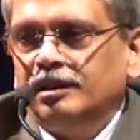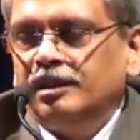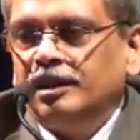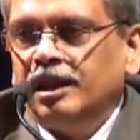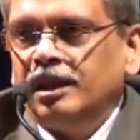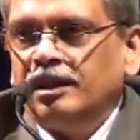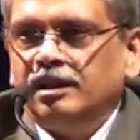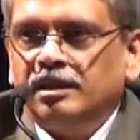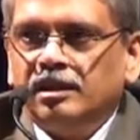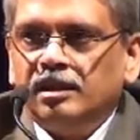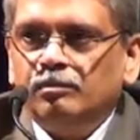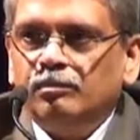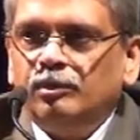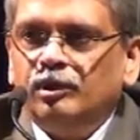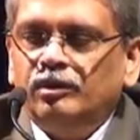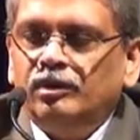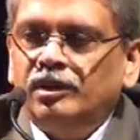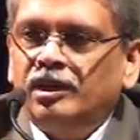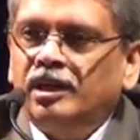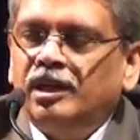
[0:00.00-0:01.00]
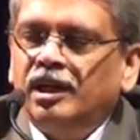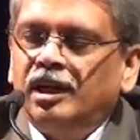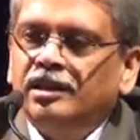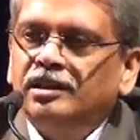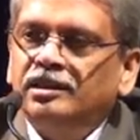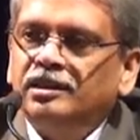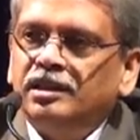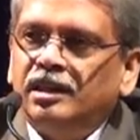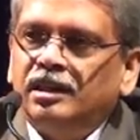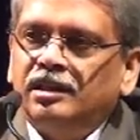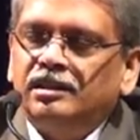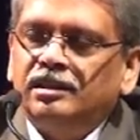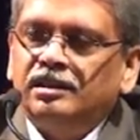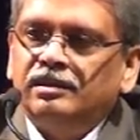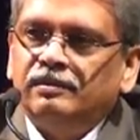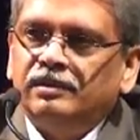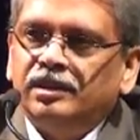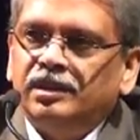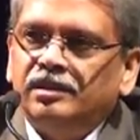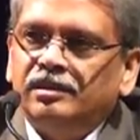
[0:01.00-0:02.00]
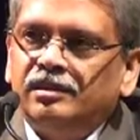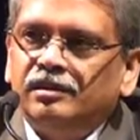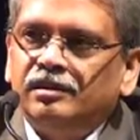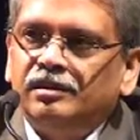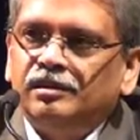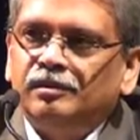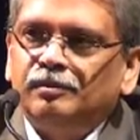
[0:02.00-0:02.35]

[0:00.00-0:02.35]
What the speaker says: than the computer I started with.